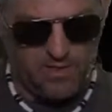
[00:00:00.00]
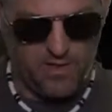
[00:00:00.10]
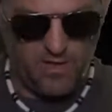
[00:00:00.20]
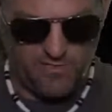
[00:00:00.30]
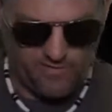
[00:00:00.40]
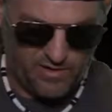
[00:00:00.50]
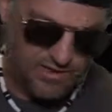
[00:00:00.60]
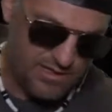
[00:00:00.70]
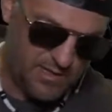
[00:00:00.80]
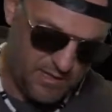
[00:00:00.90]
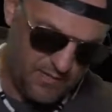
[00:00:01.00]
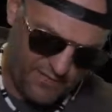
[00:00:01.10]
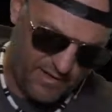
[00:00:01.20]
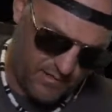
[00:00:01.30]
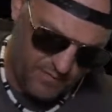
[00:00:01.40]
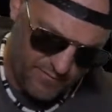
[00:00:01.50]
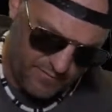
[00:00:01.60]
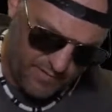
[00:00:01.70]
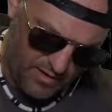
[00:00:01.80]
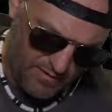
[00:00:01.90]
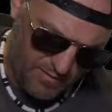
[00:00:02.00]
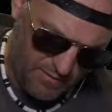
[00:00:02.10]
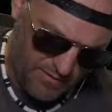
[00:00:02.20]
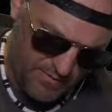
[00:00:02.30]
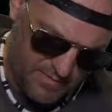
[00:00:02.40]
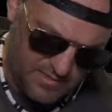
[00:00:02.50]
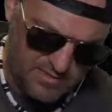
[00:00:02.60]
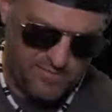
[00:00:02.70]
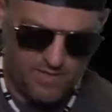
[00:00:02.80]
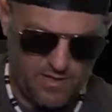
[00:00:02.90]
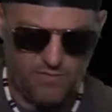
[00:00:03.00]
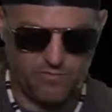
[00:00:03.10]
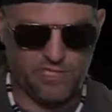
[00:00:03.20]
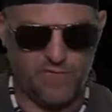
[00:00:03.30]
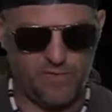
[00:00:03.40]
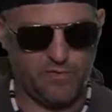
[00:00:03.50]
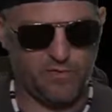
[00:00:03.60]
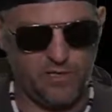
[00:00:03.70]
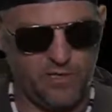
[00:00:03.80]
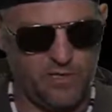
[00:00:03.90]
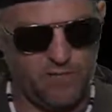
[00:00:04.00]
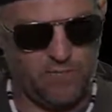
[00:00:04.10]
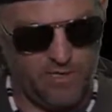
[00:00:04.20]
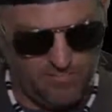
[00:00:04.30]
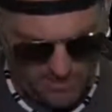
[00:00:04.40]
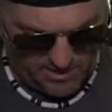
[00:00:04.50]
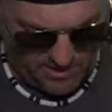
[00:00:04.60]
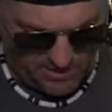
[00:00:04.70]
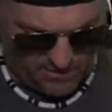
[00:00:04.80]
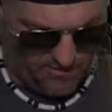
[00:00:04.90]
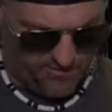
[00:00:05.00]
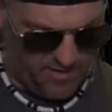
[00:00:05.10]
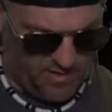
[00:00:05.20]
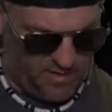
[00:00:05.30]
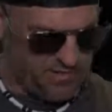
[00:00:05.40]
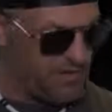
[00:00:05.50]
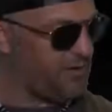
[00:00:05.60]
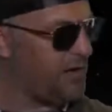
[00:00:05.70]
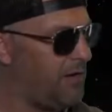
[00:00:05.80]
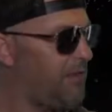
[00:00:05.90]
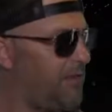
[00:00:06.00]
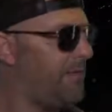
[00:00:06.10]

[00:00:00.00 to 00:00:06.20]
I forgot to, I don't know if I got a hold of him or not. Let me write this. If not, we'll just keep on trucking. We'll get him taken care of. There you go.